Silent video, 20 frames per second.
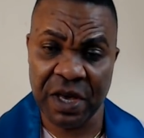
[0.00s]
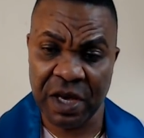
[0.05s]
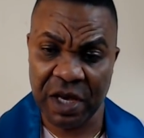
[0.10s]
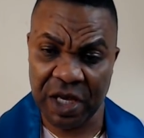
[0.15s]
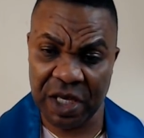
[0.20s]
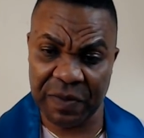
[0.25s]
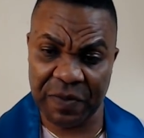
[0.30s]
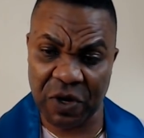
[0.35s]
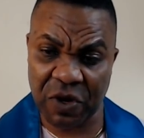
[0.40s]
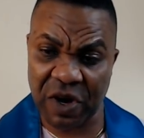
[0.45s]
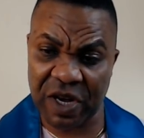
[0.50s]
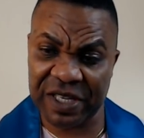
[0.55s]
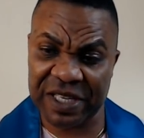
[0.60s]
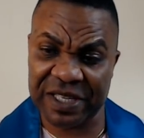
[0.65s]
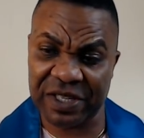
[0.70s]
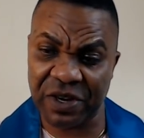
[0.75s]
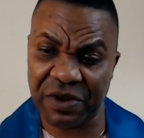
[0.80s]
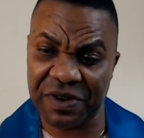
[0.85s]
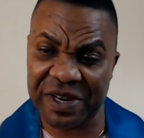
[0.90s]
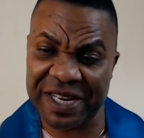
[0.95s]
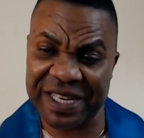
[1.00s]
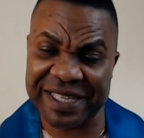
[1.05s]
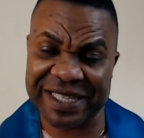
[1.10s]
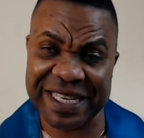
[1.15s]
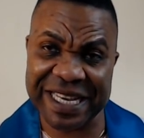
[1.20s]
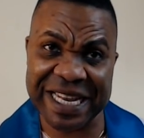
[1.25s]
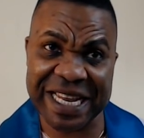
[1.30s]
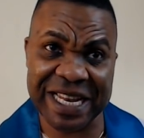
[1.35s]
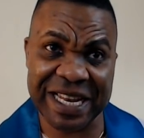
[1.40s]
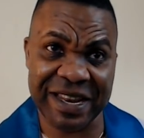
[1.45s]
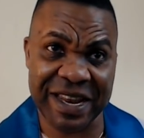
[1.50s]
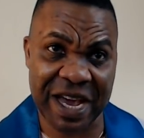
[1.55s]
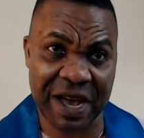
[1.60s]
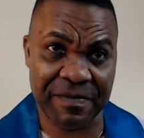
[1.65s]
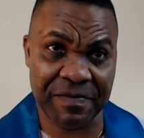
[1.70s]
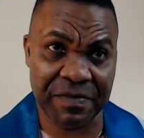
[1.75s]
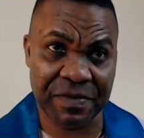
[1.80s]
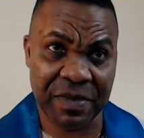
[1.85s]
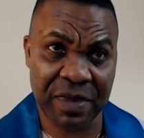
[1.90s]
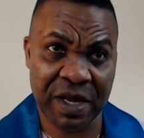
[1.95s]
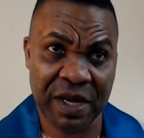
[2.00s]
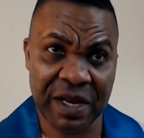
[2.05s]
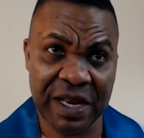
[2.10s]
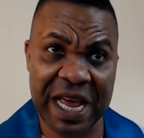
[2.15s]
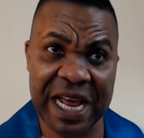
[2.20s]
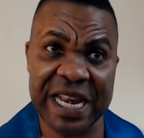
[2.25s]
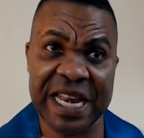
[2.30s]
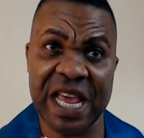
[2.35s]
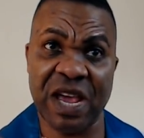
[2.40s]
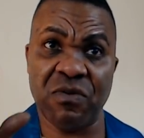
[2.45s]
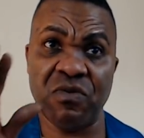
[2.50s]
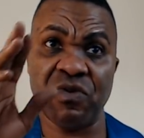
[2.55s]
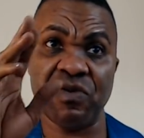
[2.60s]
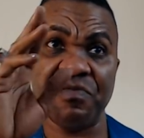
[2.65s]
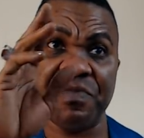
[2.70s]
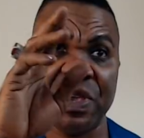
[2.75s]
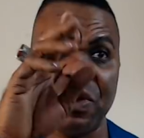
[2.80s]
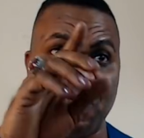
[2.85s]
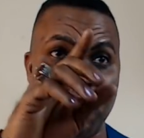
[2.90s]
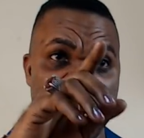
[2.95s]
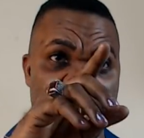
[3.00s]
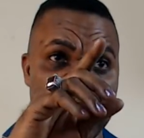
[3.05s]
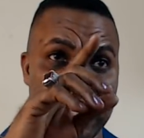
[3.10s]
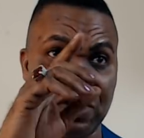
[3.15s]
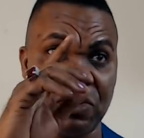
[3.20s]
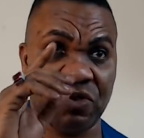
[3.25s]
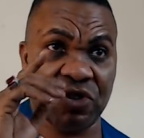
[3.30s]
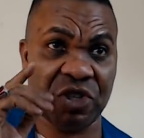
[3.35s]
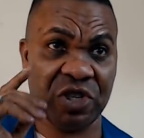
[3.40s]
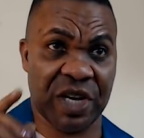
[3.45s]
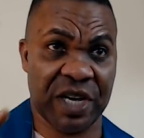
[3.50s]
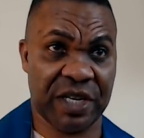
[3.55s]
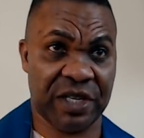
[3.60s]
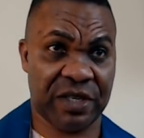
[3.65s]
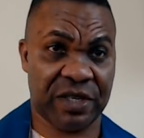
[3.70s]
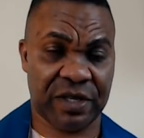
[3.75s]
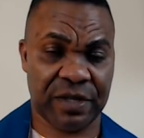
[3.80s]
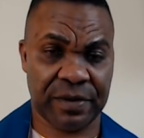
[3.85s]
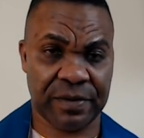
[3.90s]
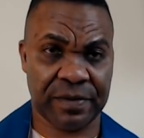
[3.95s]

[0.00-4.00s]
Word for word: is because he's already seen in them that they will be willing to change.